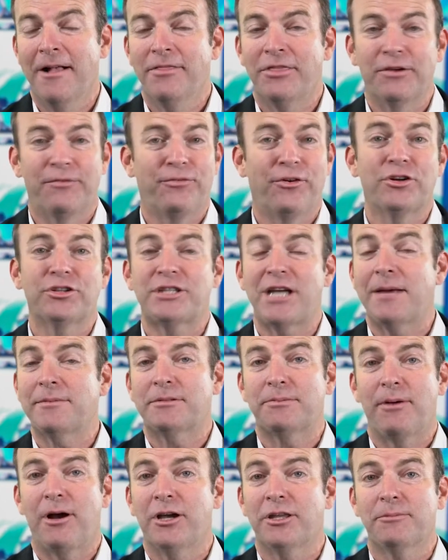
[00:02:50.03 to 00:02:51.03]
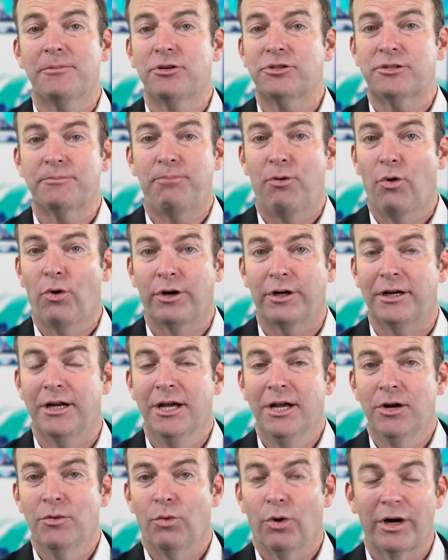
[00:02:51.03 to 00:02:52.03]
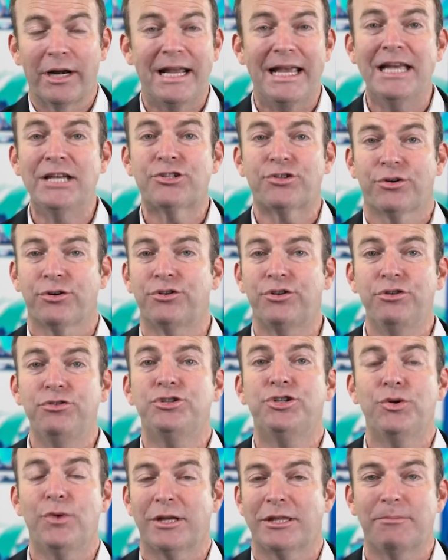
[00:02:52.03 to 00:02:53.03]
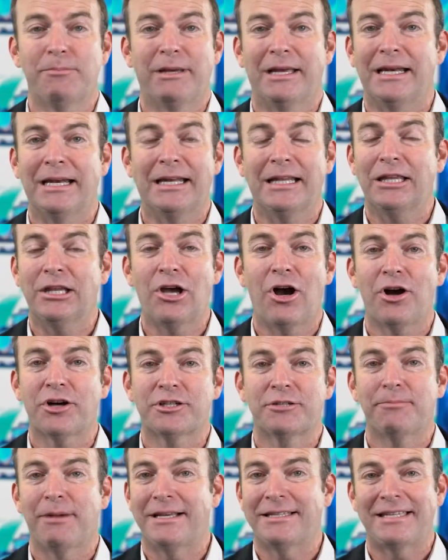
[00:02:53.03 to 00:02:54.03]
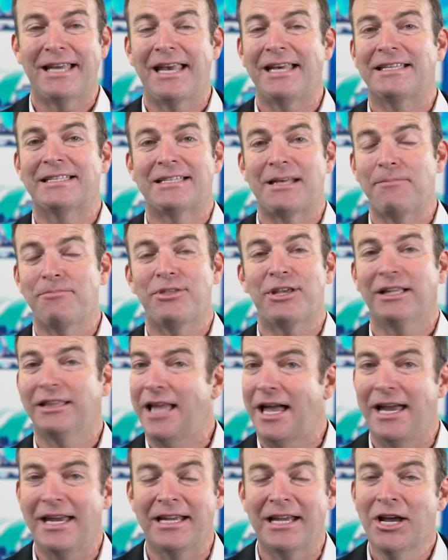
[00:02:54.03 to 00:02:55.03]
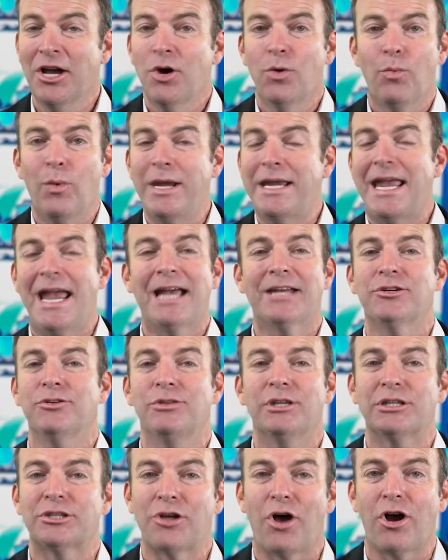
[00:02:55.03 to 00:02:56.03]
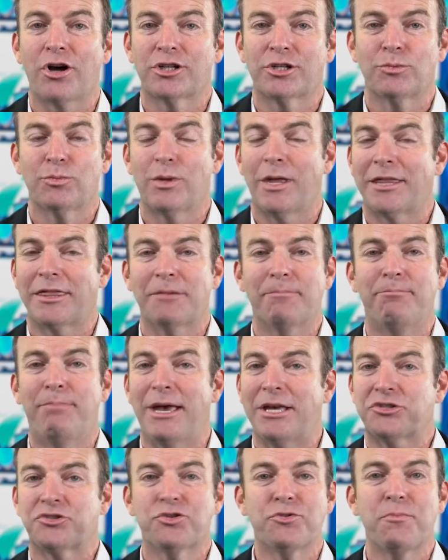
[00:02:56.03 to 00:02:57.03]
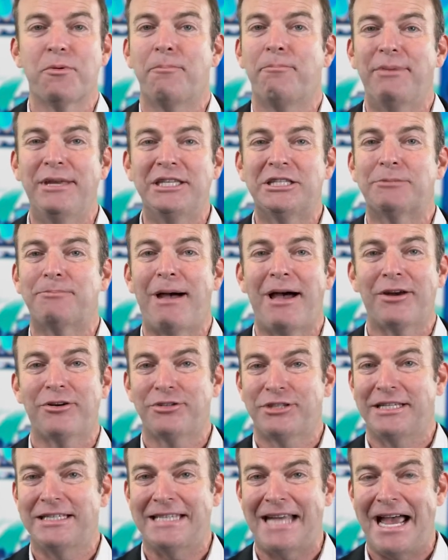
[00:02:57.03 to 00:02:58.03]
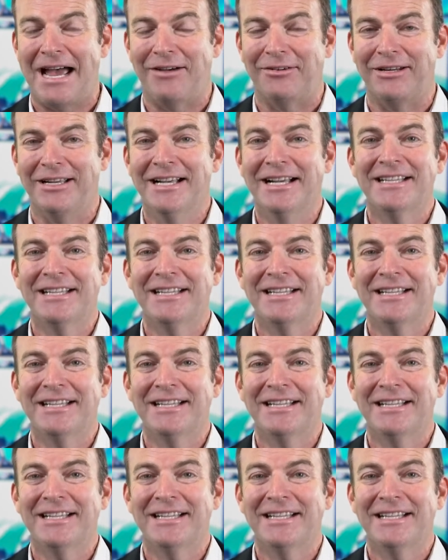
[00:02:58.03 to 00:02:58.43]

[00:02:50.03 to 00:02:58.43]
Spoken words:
The first time is probably the most important. We're going to introduce you at the beginning of the auction by saying something like, "We can't do this auction without the best group of bid spotters in town.